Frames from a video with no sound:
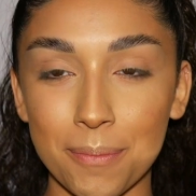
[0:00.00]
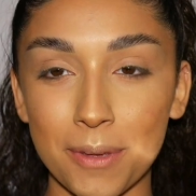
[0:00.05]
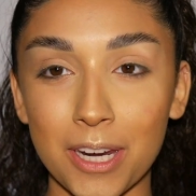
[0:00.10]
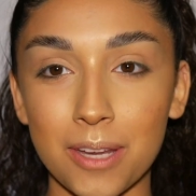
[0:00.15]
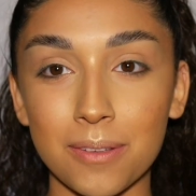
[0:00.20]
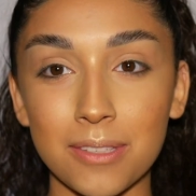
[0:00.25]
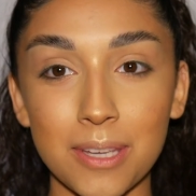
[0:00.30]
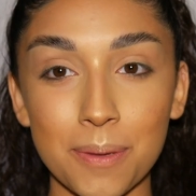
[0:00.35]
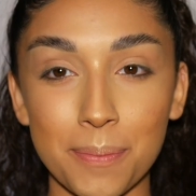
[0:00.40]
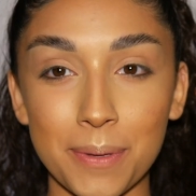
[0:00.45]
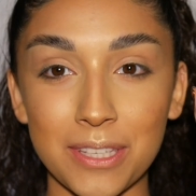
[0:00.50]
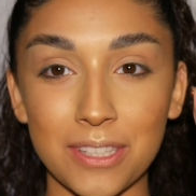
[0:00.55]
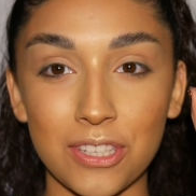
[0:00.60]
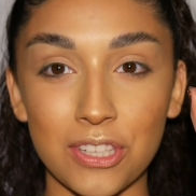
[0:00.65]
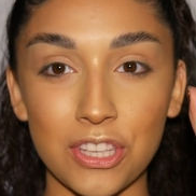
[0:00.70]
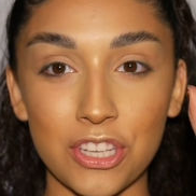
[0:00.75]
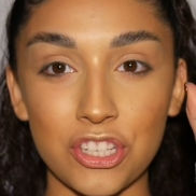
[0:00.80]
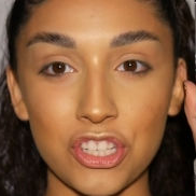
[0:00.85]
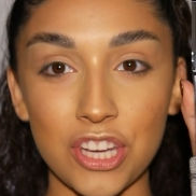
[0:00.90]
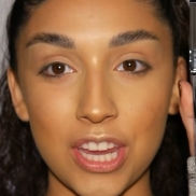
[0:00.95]
gonna dip
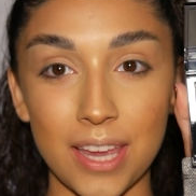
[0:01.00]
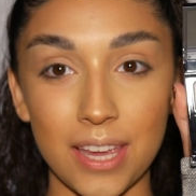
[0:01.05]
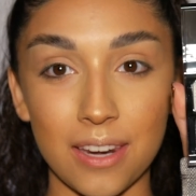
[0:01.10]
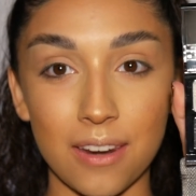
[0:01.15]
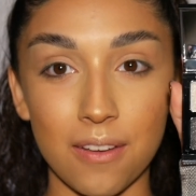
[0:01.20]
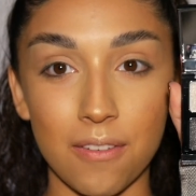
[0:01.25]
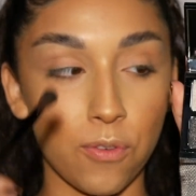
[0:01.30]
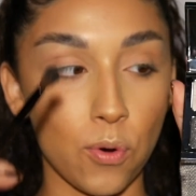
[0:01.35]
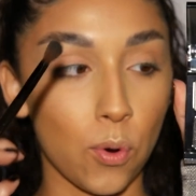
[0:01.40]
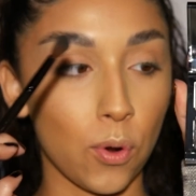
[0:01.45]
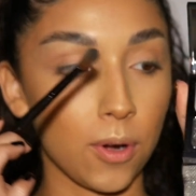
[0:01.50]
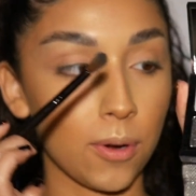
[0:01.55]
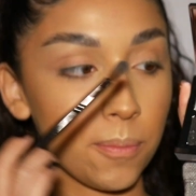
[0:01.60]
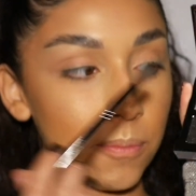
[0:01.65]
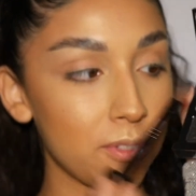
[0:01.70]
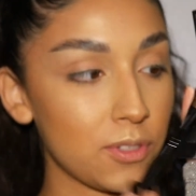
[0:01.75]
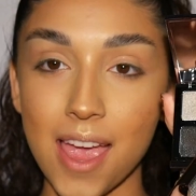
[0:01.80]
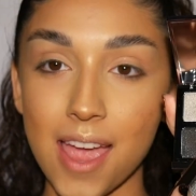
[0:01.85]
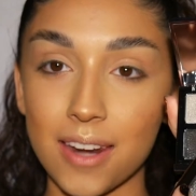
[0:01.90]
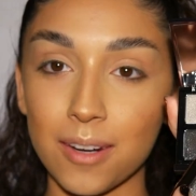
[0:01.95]
into the shade
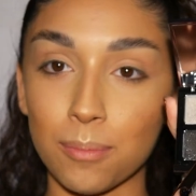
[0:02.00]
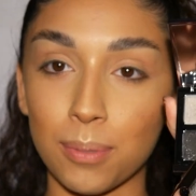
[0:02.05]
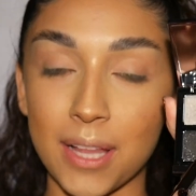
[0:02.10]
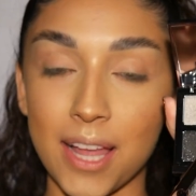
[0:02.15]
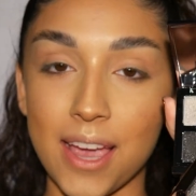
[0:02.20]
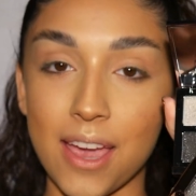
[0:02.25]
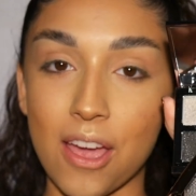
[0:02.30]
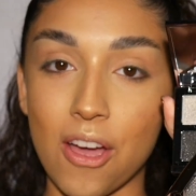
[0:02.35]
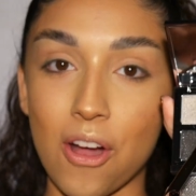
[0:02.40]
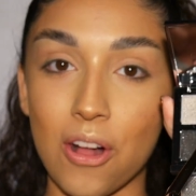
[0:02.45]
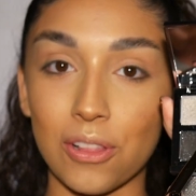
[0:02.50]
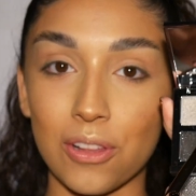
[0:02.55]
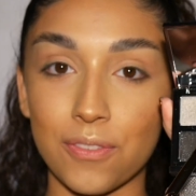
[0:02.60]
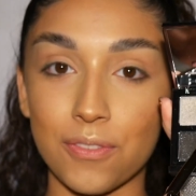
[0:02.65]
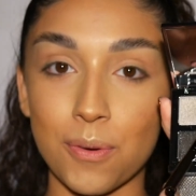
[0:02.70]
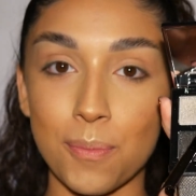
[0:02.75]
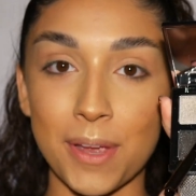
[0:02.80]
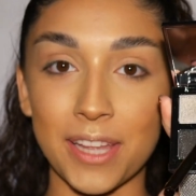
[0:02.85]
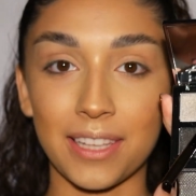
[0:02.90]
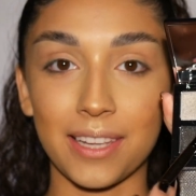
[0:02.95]
Forbes and apply it all
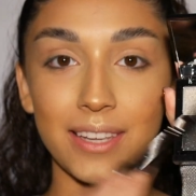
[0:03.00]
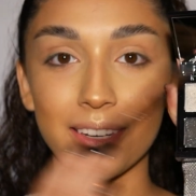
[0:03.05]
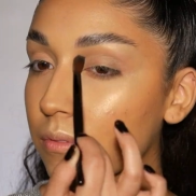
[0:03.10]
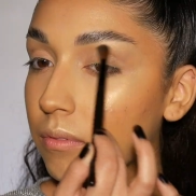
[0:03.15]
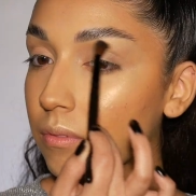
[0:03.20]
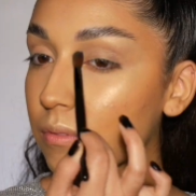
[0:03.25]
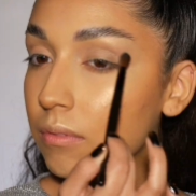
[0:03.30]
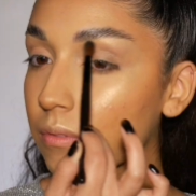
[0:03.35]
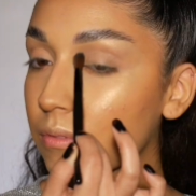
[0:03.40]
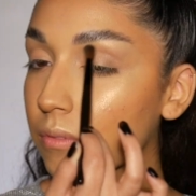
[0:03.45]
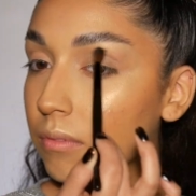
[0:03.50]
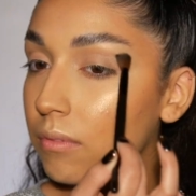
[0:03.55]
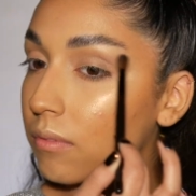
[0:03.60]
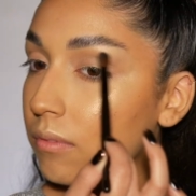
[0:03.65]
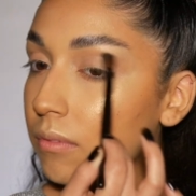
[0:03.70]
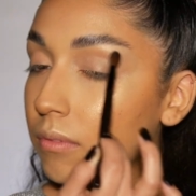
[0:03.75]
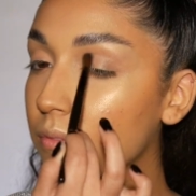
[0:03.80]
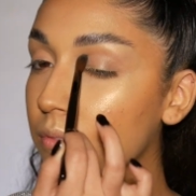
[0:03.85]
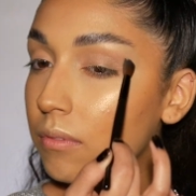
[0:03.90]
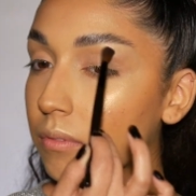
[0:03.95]
over my lid.
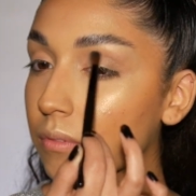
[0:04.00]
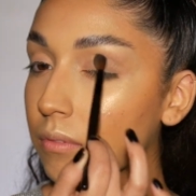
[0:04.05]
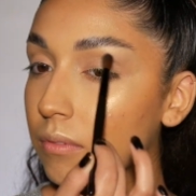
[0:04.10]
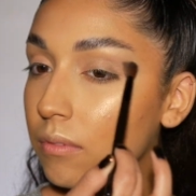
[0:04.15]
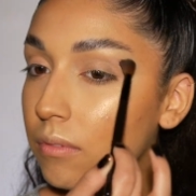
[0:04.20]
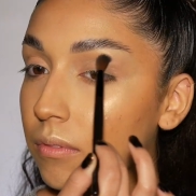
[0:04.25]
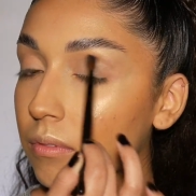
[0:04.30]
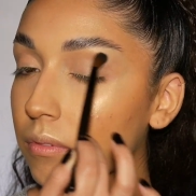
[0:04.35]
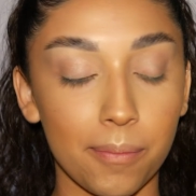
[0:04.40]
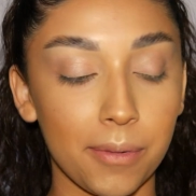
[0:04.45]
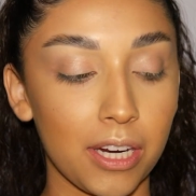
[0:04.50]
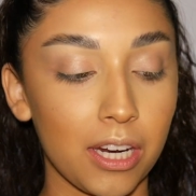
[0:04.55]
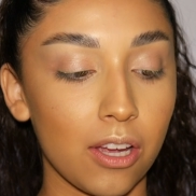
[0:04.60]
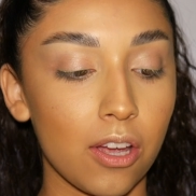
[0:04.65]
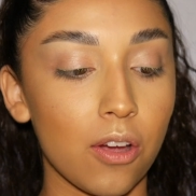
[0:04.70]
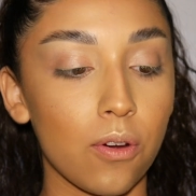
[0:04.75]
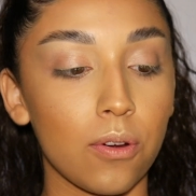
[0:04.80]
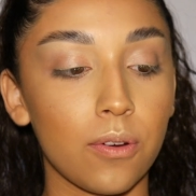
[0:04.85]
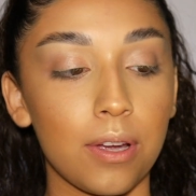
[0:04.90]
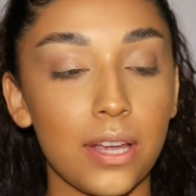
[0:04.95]
I'm gonna
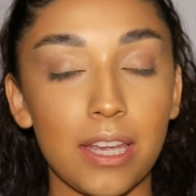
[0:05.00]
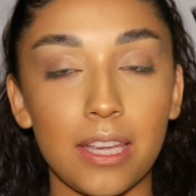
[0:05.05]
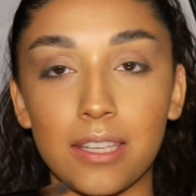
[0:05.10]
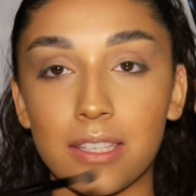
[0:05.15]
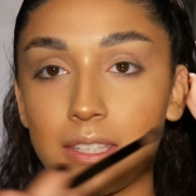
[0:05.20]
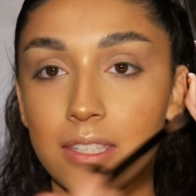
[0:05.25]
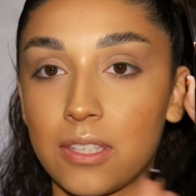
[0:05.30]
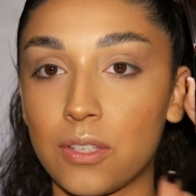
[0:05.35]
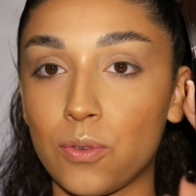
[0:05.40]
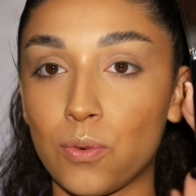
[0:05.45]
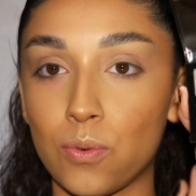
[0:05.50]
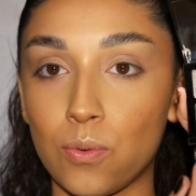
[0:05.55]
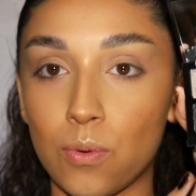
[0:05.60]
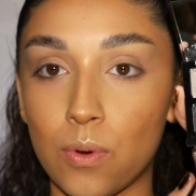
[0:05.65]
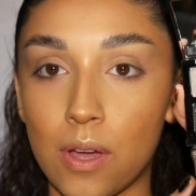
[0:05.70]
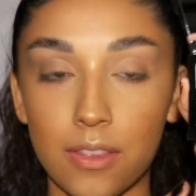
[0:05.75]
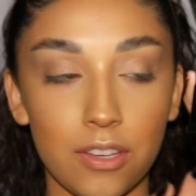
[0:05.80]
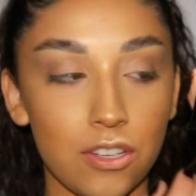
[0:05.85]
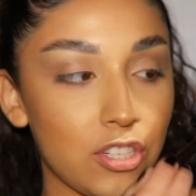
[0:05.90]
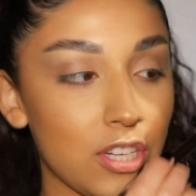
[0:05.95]
go
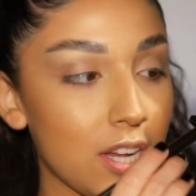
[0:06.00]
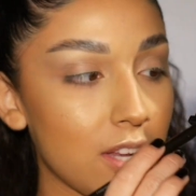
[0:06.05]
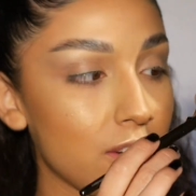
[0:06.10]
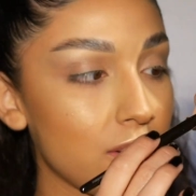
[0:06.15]
into the shade